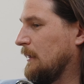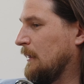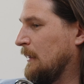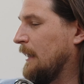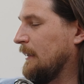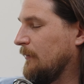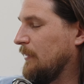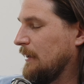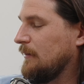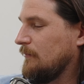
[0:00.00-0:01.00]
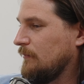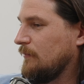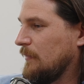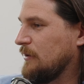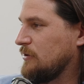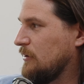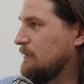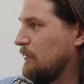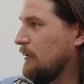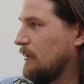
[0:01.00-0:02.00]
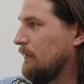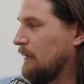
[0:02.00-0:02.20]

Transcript: non-independent insurance broker,